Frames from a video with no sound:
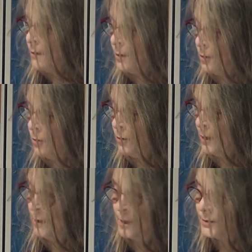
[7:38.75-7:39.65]
The
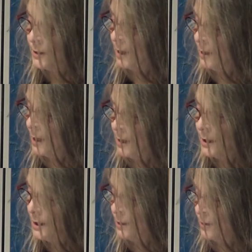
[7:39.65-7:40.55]
going doesn't get
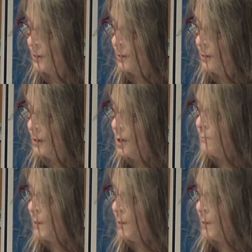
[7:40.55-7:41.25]
any easier,